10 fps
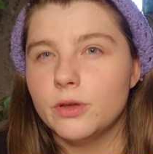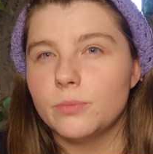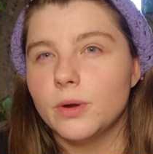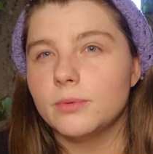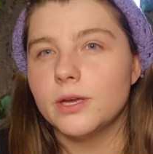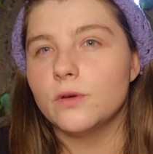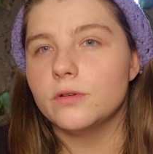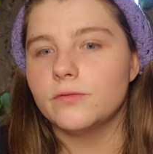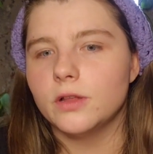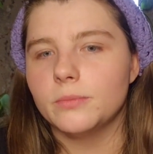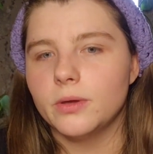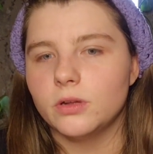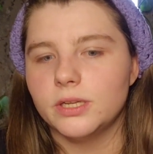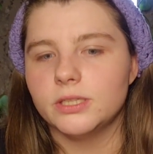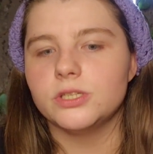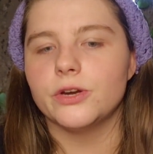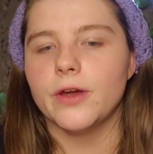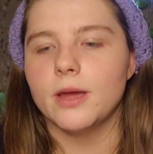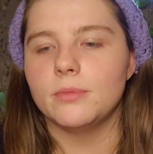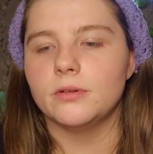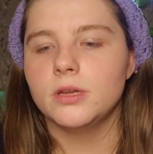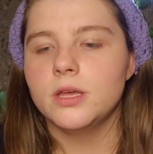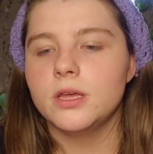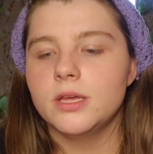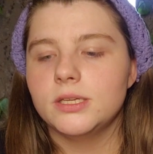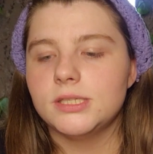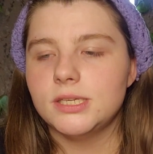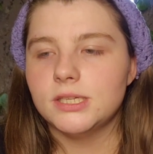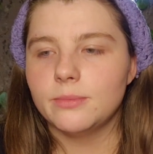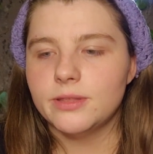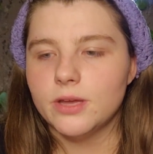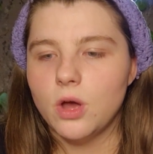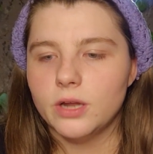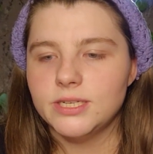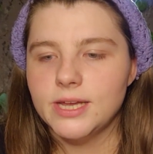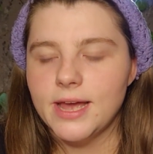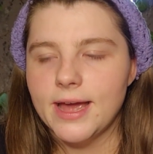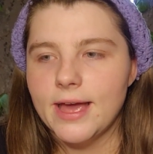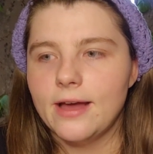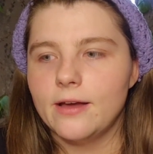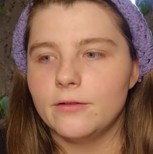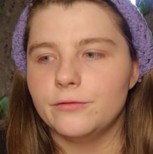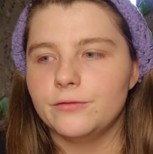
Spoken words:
you could probably go and follow me on Instagram and see some of the content I have.